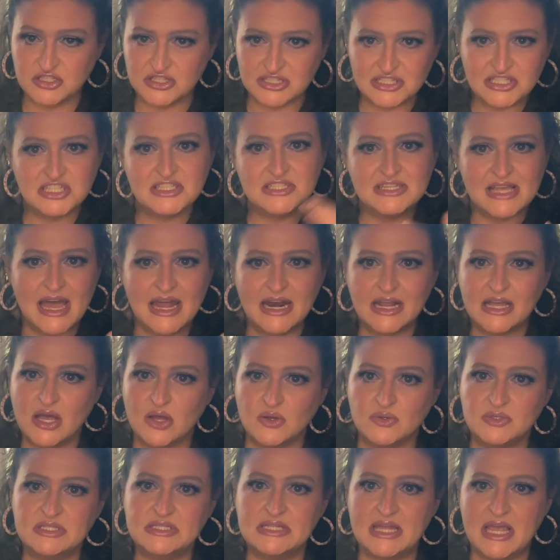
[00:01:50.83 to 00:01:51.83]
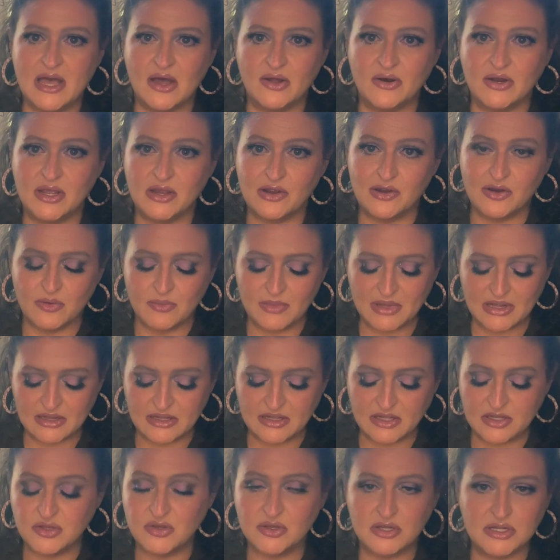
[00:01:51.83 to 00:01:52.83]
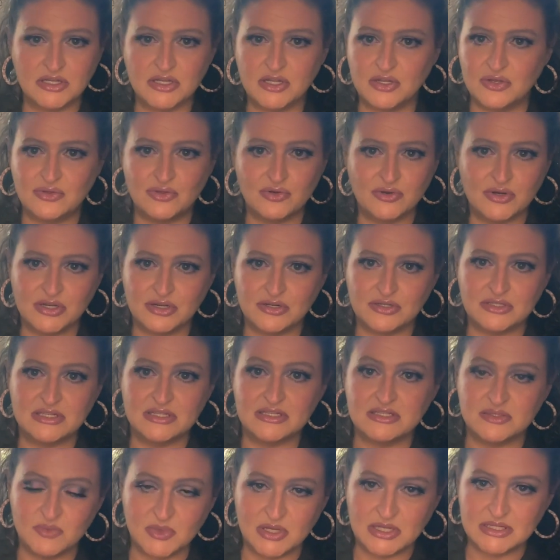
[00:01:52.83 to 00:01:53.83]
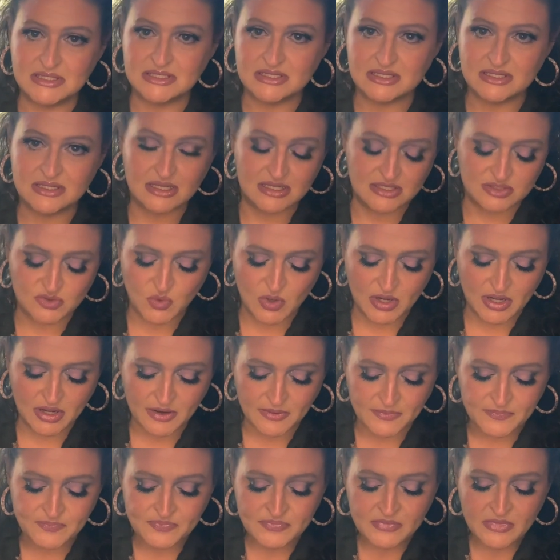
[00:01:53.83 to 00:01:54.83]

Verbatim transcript: It just kind of goes down incrementally. You can do three or six months as well.